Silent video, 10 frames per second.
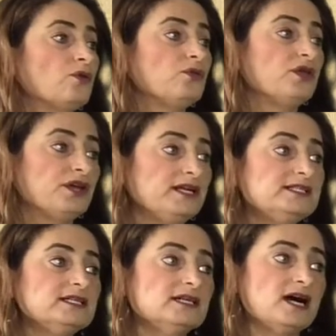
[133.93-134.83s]
there
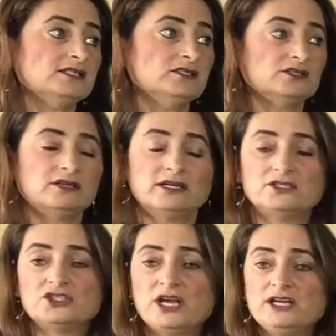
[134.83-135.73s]
is a constant rate
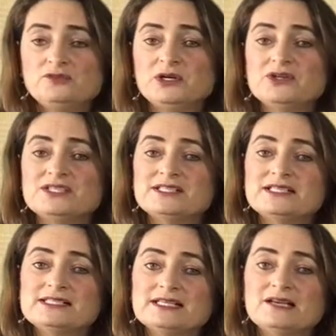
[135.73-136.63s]
of change because it's the
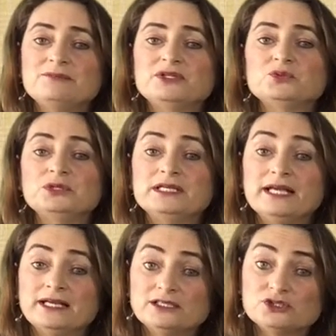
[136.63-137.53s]
same between
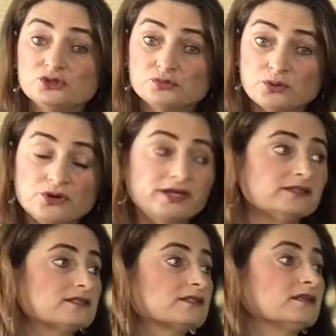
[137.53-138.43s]
any two
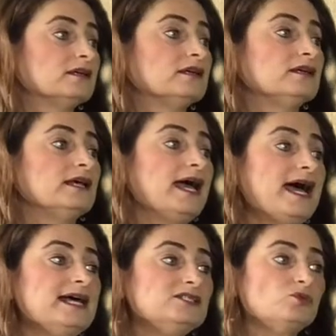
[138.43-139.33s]
points.
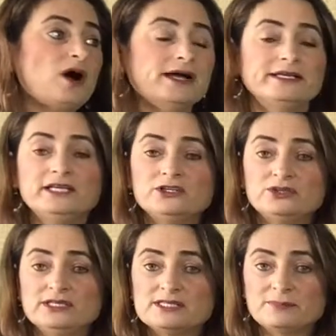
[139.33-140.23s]
As y
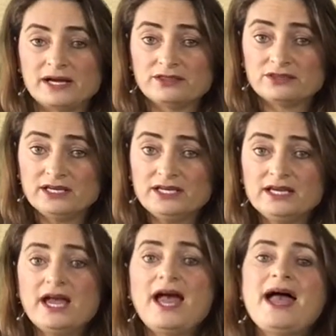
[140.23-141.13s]
increased by
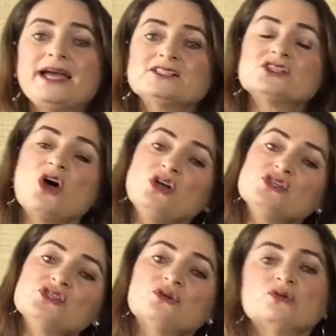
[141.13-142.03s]
3, x
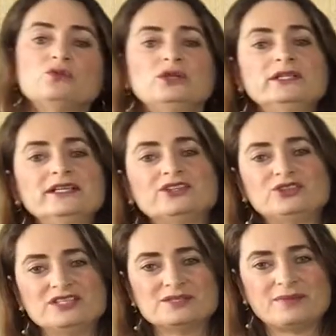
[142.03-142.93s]
also will
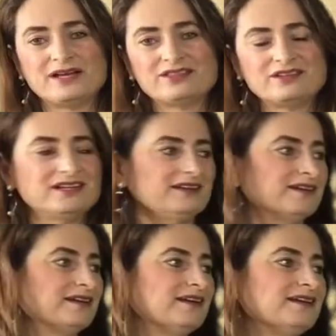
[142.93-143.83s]
increase by 3.
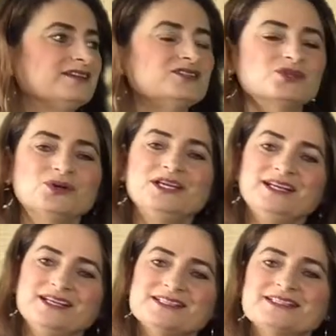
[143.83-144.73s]
So it
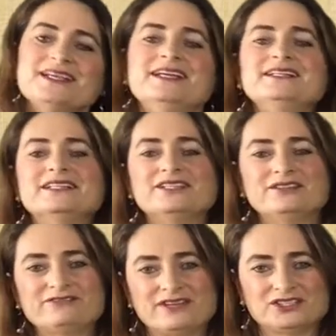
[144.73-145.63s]
is a
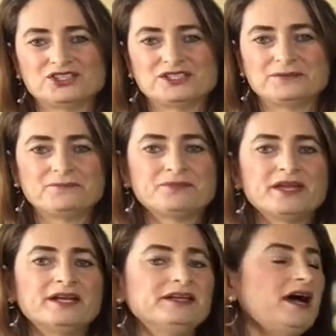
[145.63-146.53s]
linear function.
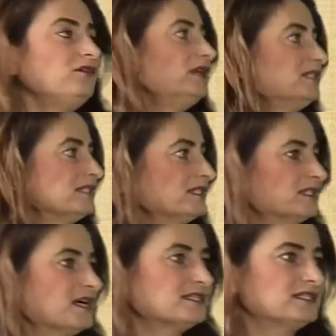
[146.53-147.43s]
Now let's
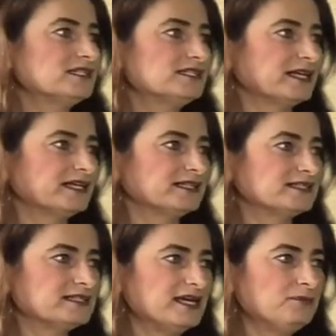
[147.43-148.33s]
discuss the
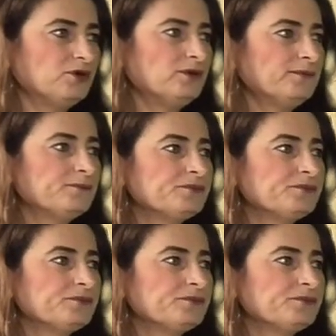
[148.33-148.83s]
second table.